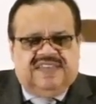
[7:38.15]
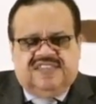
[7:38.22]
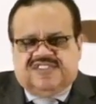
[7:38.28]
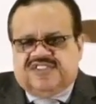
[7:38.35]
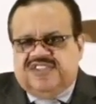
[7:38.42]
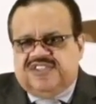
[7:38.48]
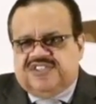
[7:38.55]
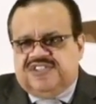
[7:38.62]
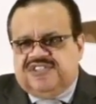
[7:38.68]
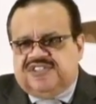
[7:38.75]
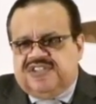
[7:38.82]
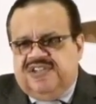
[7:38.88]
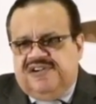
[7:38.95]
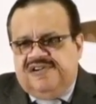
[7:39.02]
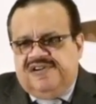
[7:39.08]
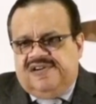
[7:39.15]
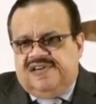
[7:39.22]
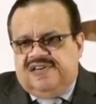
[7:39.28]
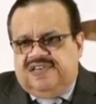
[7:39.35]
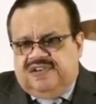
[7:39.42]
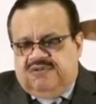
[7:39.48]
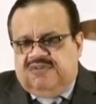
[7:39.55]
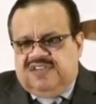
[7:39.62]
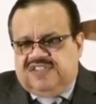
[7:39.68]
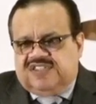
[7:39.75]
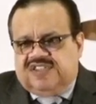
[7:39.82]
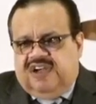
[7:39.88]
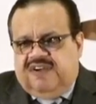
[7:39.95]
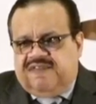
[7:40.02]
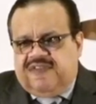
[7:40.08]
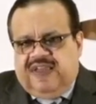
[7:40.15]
decisions, doing stuff.